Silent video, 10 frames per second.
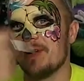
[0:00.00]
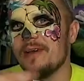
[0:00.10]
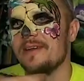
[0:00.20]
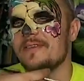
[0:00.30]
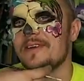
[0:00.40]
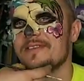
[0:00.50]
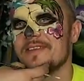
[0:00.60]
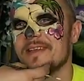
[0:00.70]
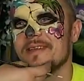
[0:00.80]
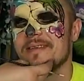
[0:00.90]

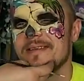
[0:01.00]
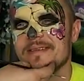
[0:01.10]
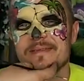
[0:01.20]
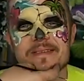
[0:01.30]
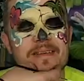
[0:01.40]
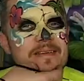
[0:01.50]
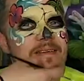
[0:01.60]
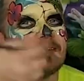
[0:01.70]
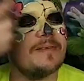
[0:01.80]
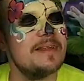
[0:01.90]
University. Because
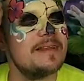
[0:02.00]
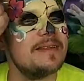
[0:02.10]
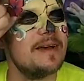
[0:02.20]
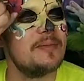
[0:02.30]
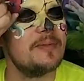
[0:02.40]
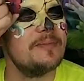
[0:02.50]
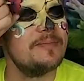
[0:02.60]
I would like to help them.